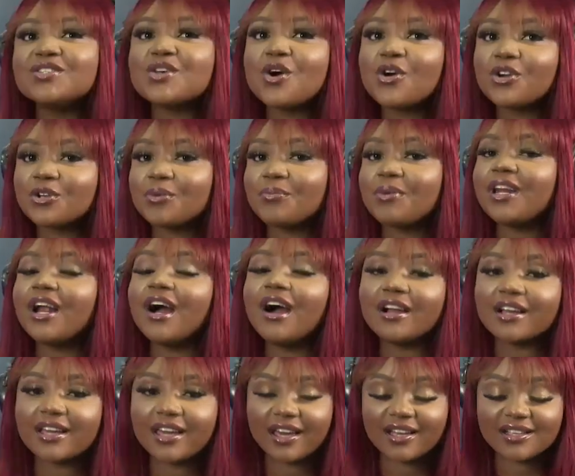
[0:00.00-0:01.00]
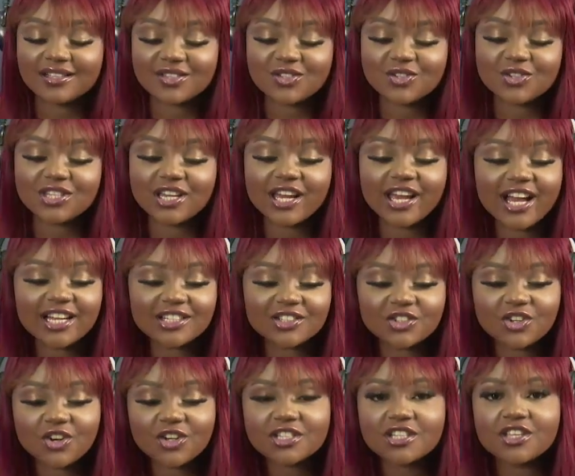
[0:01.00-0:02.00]
So you met our guest today. I did
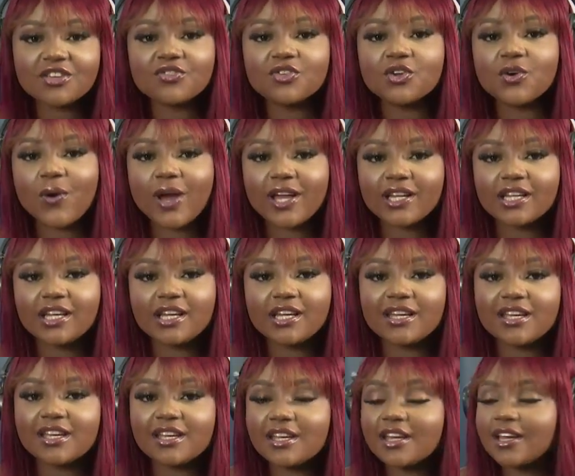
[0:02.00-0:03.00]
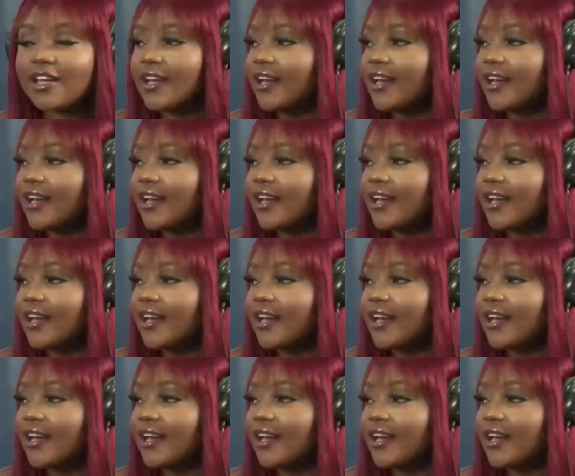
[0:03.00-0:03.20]
not give you any